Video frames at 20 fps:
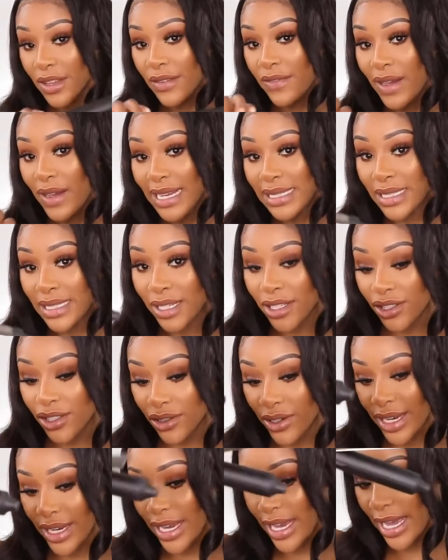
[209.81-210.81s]
for the fact it's
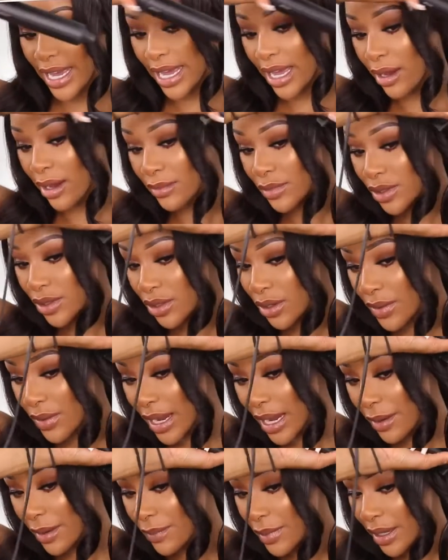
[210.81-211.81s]
straight hair I'm so
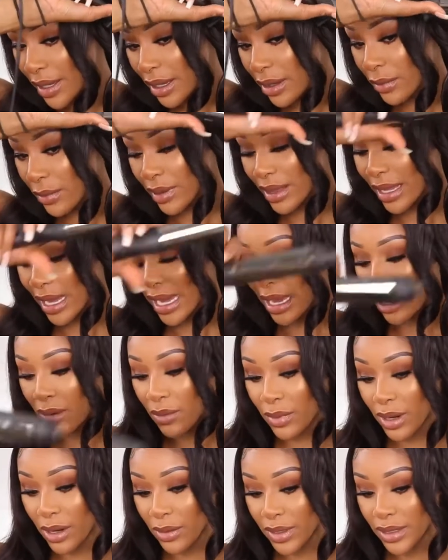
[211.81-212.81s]
happy with
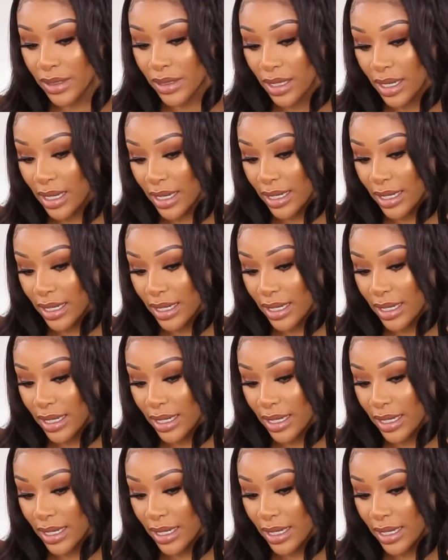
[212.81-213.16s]
how well it's